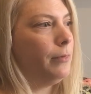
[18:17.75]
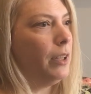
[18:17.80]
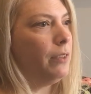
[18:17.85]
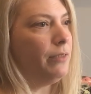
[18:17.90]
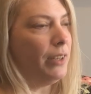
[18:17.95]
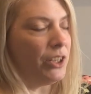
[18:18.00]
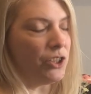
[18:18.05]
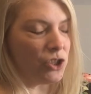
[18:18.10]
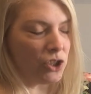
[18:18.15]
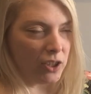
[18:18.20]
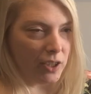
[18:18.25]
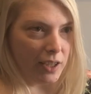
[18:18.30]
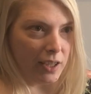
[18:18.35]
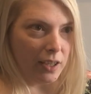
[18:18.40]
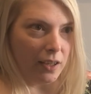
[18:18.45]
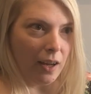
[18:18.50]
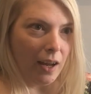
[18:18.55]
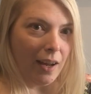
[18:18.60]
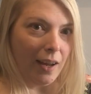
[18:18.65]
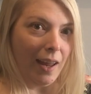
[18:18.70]

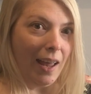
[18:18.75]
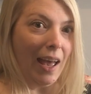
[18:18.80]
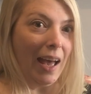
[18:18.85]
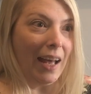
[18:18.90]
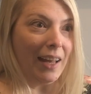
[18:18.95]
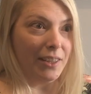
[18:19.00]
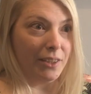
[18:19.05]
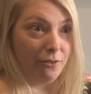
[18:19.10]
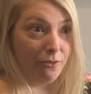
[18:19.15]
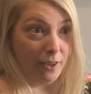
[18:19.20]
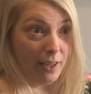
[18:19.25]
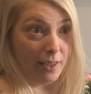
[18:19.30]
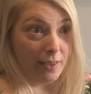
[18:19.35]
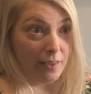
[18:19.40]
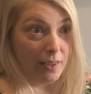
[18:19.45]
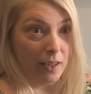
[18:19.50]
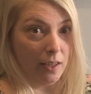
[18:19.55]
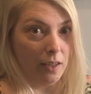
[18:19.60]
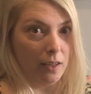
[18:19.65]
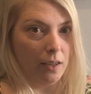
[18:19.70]
Eventually, I had to
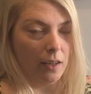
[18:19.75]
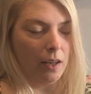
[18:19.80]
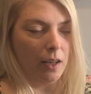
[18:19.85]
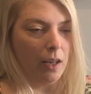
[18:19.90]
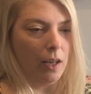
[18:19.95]
face it.